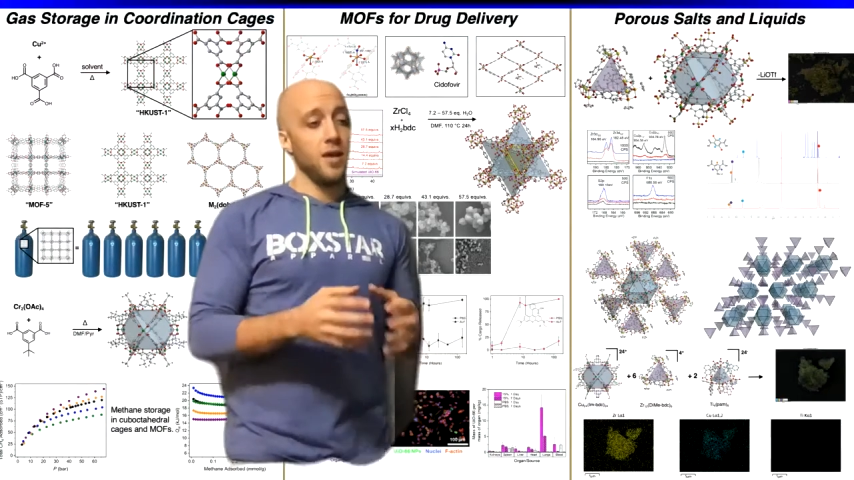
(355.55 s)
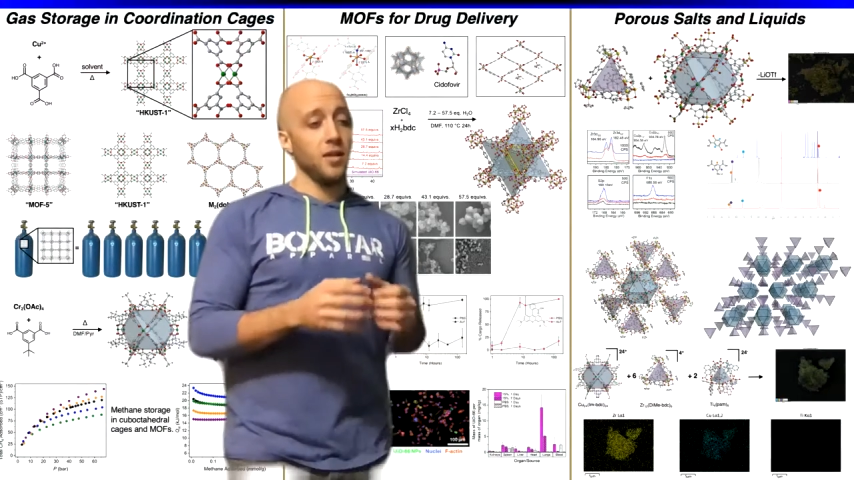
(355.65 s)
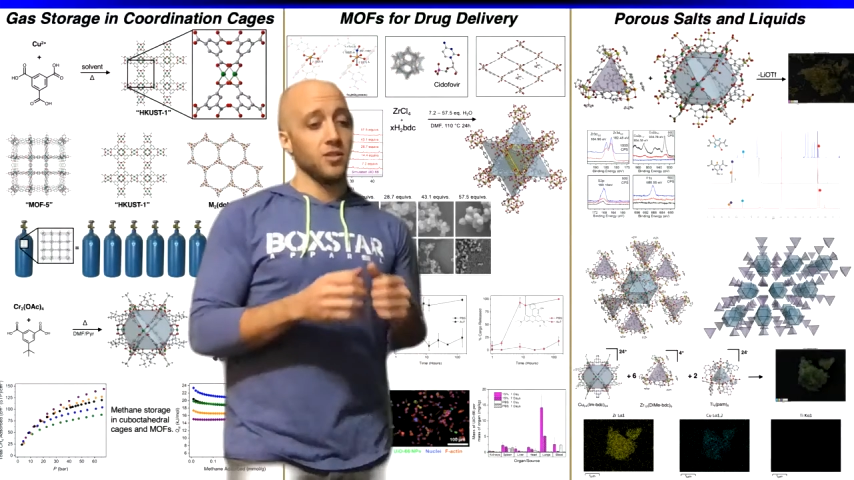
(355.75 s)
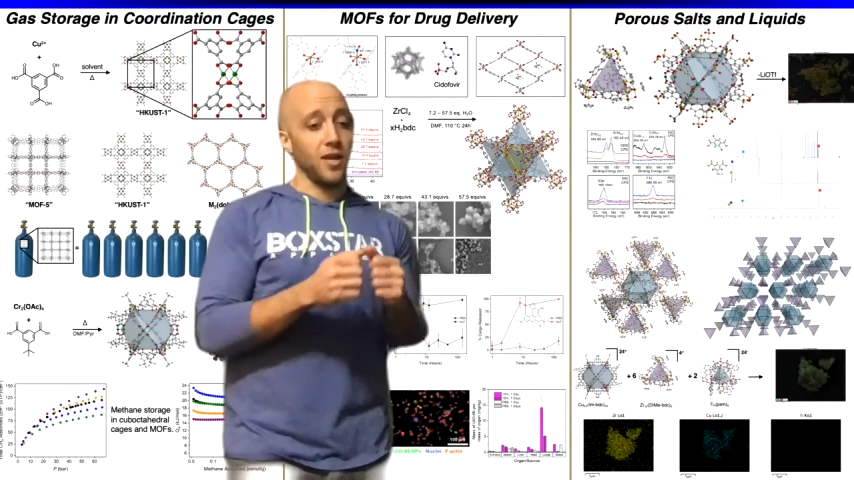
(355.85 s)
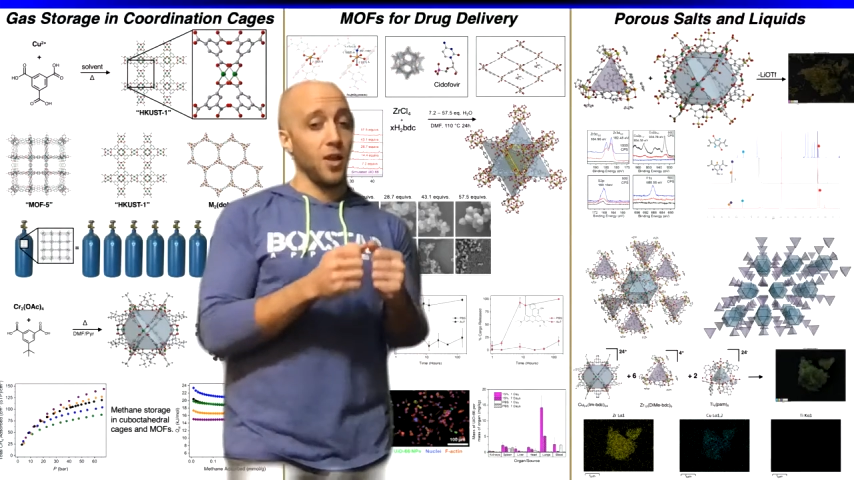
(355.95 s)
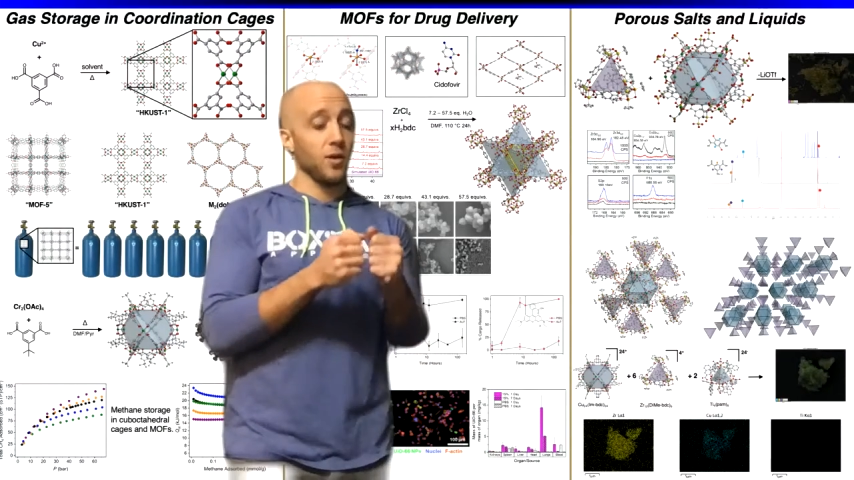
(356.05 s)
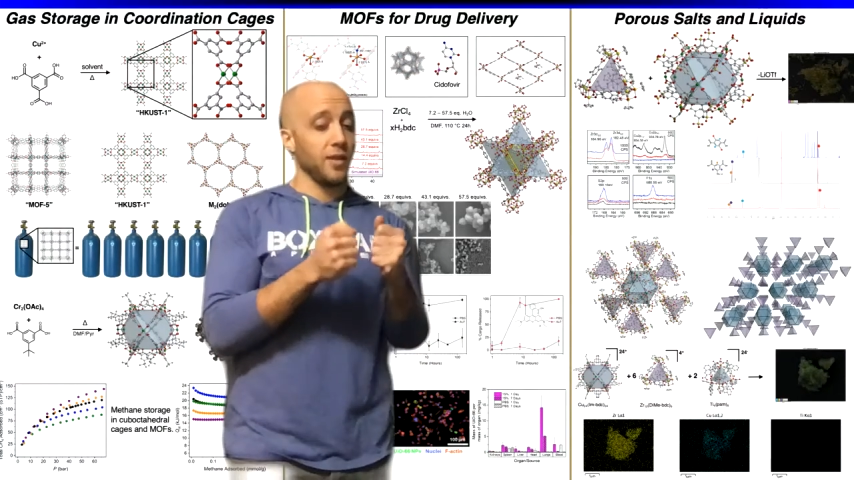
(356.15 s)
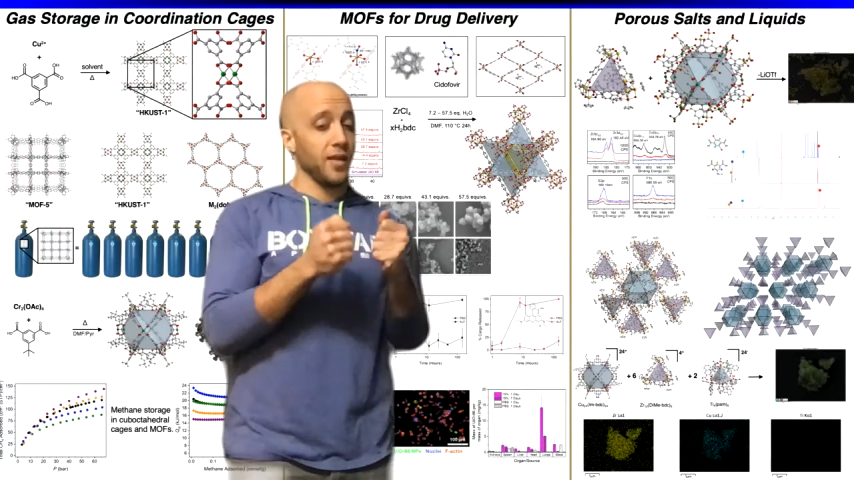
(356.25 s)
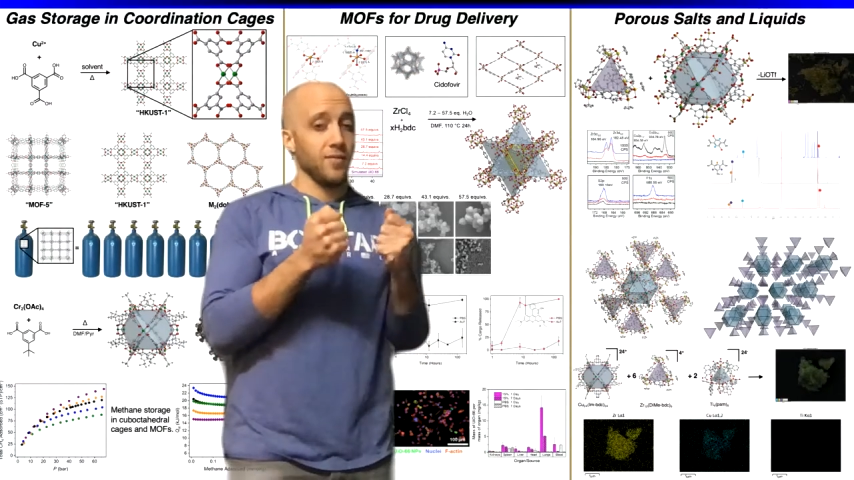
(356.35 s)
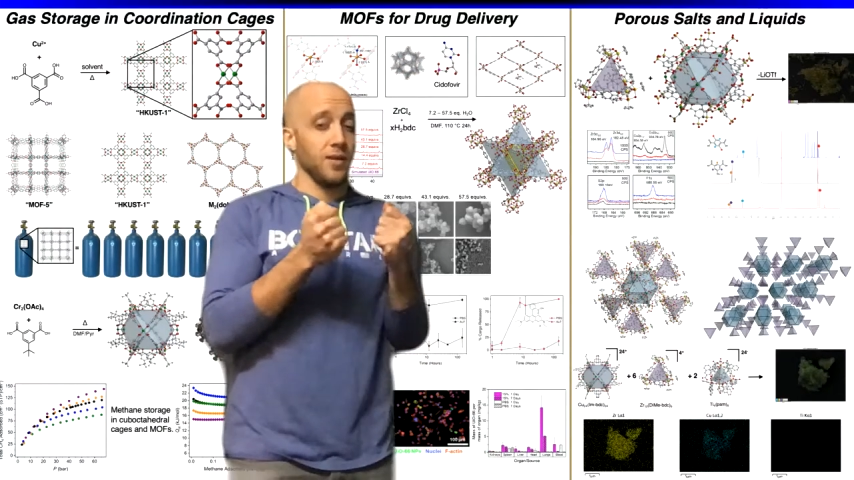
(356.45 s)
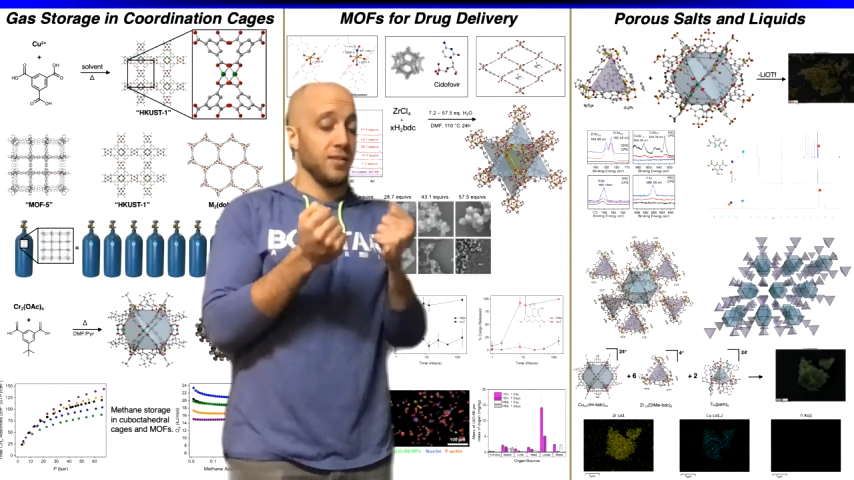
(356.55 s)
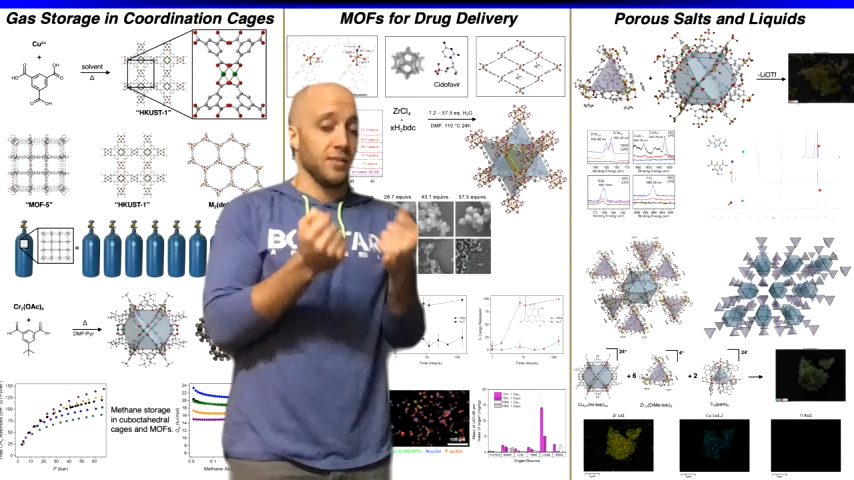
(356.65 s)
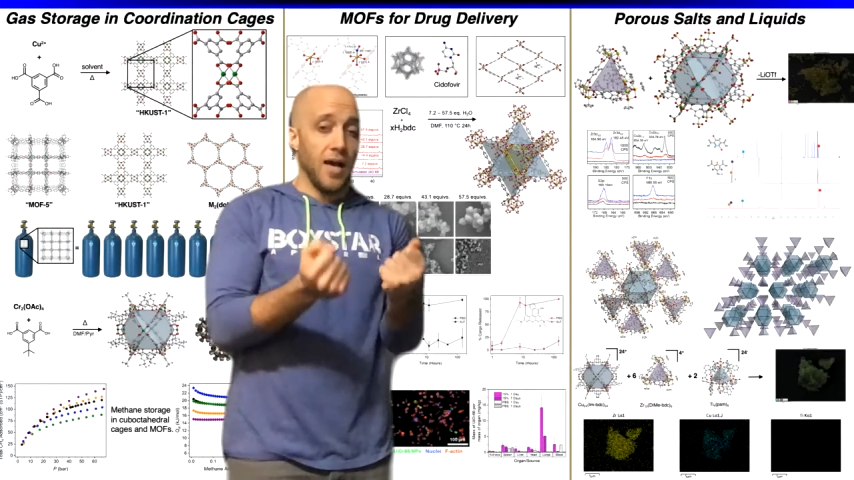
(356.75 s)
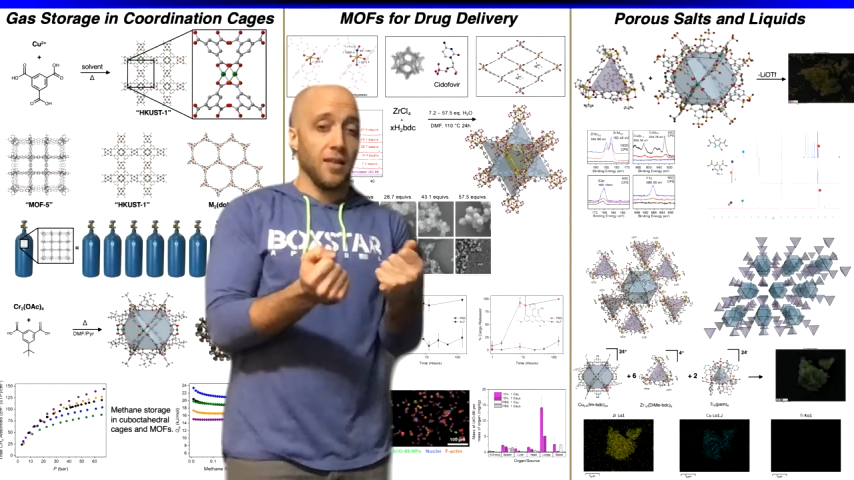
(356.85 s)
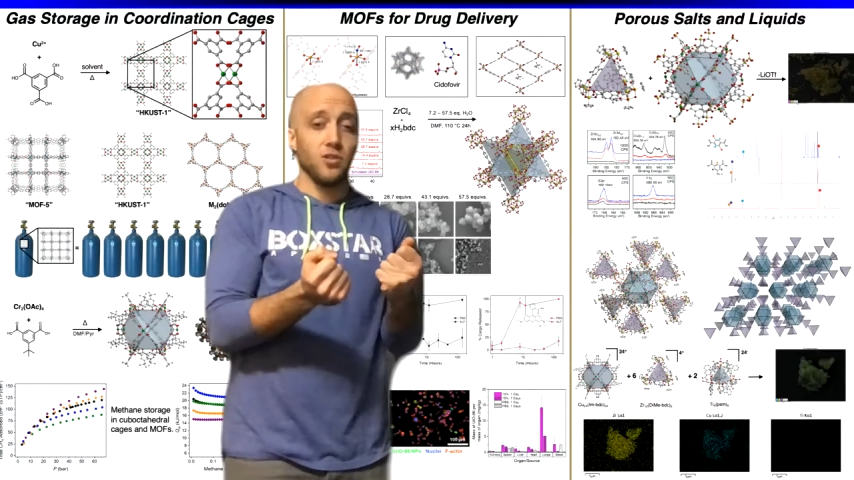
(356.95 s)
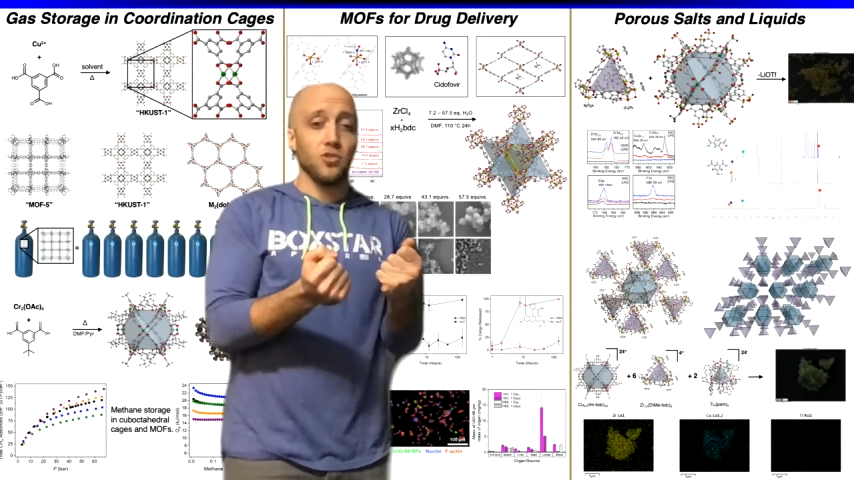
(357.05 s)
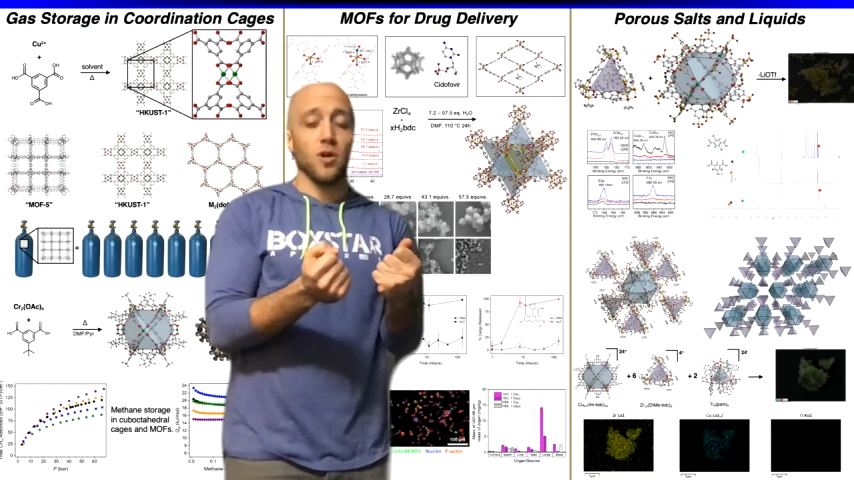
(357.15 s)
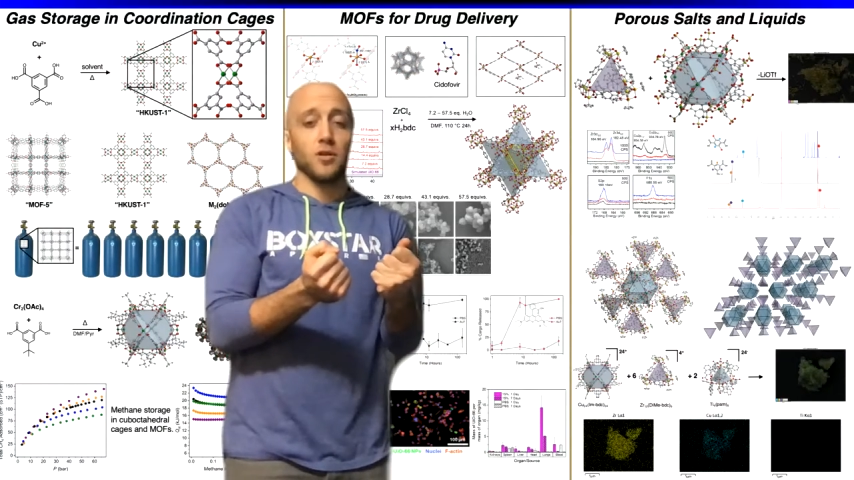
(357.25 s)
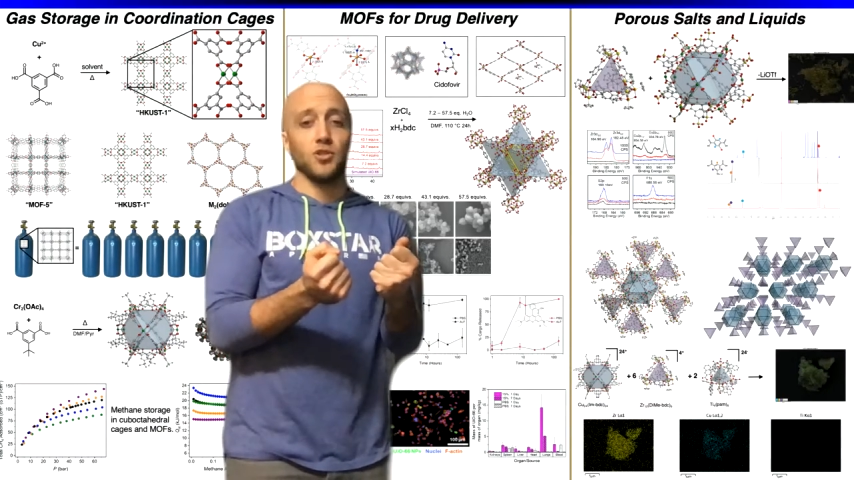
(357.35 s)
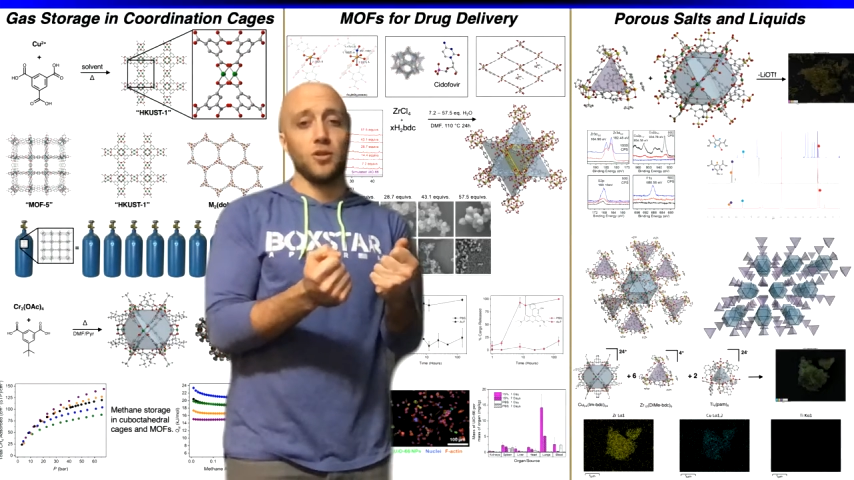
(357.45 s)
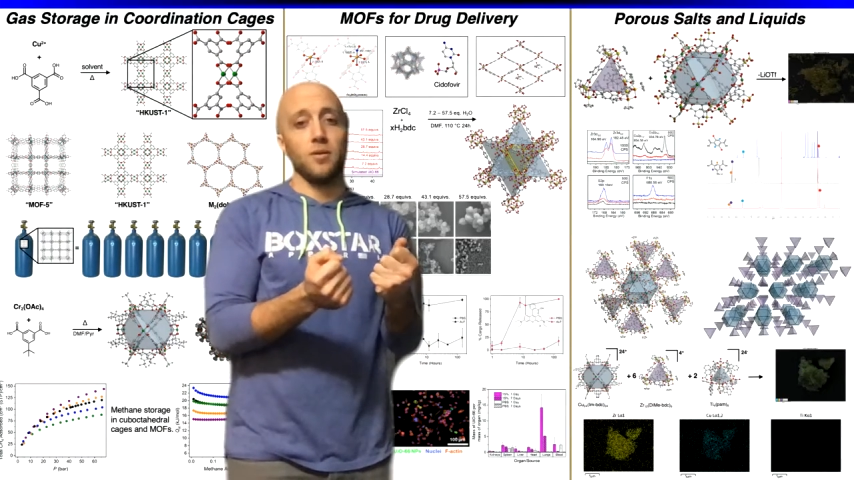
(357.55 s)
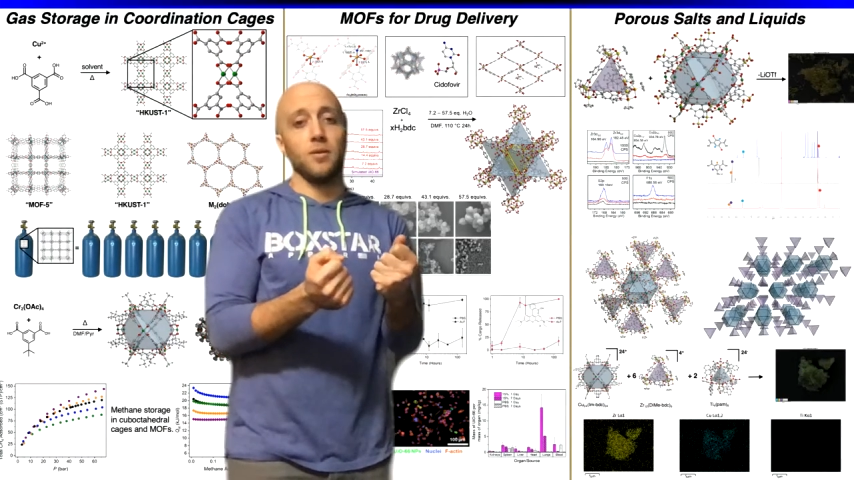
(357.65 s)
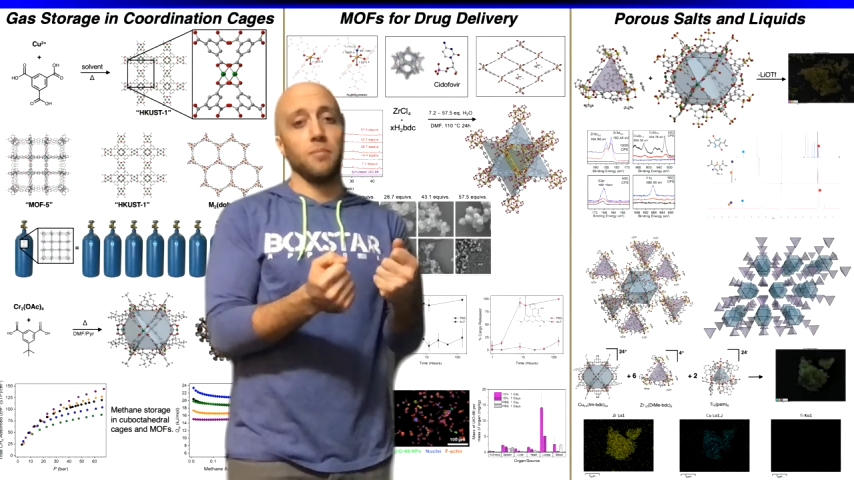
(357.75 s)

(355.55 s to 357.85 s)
So now you can think of a solid structure